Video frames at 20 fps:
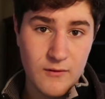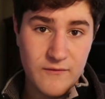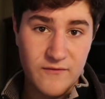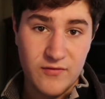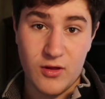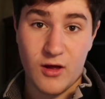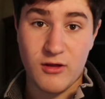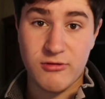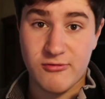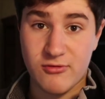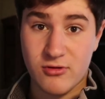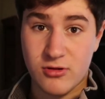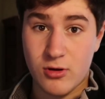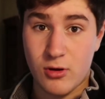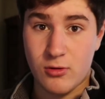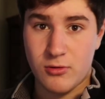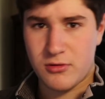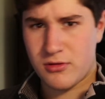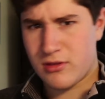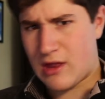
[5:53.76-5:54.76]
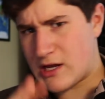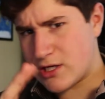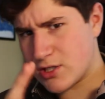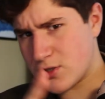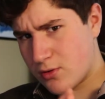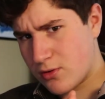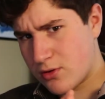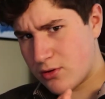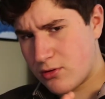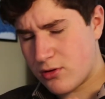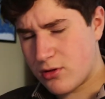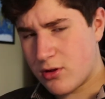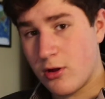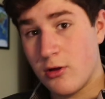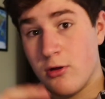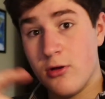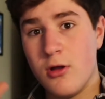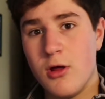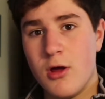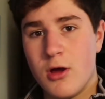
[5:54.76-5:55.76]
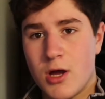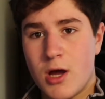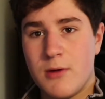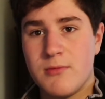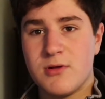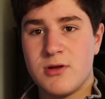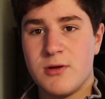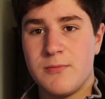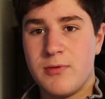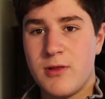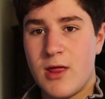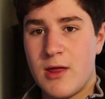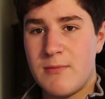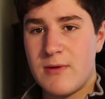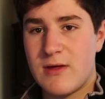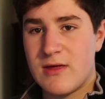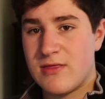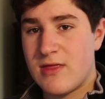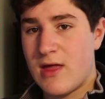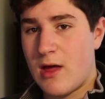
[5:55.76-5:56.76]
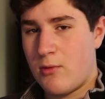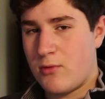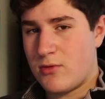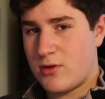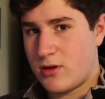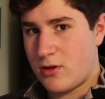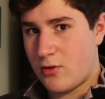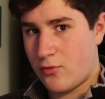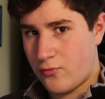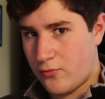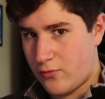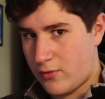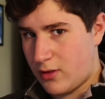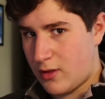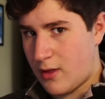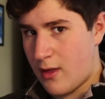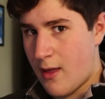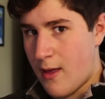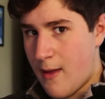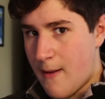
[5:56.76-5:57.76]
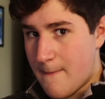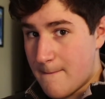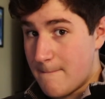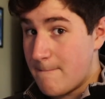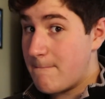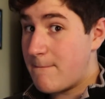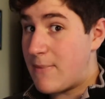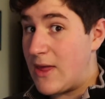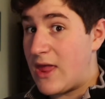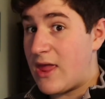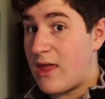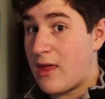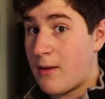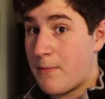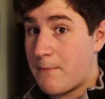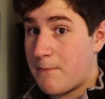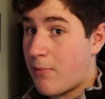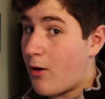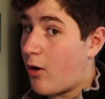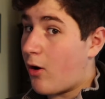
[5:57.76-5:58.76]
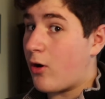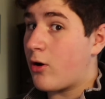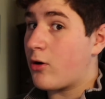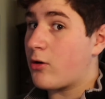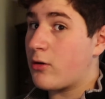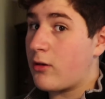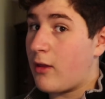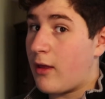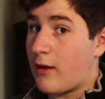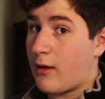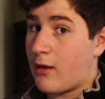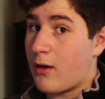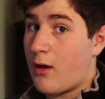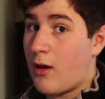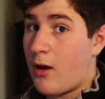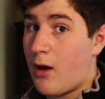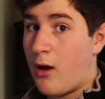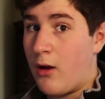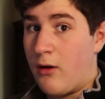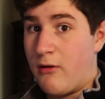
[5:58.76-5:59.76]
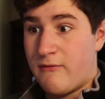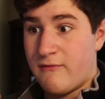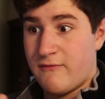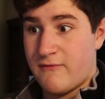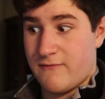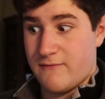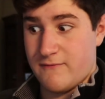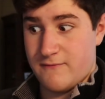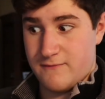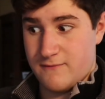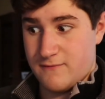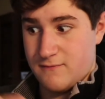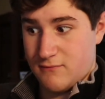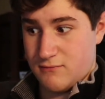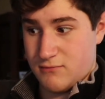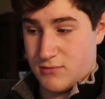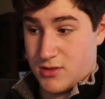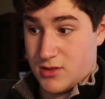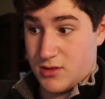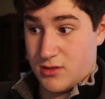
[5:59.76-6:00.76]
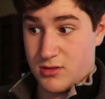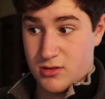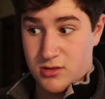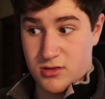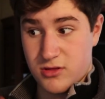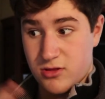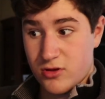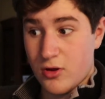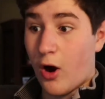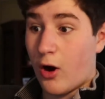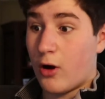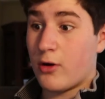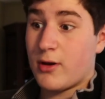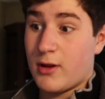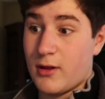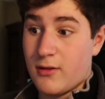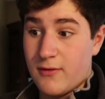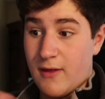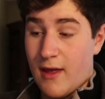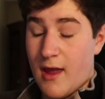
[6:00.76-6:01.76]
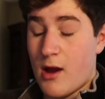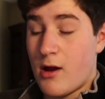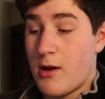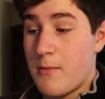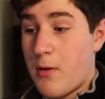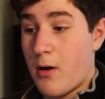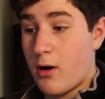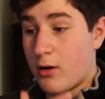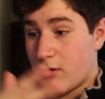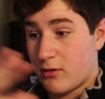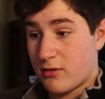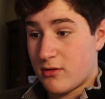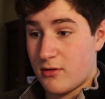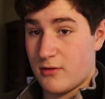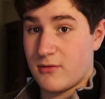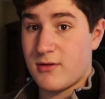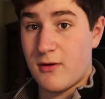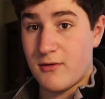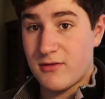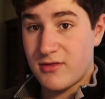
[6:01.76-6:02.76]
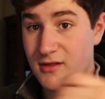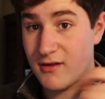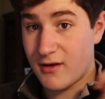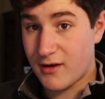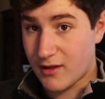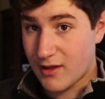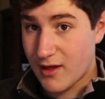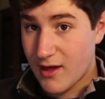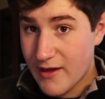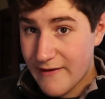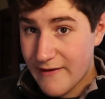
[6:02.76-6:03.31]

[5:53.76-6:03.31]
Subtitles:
Philosopher's Stone / Sorcerer's Stone comes into play, because that was just a really big part like of starting the Harry Potter series. That was literally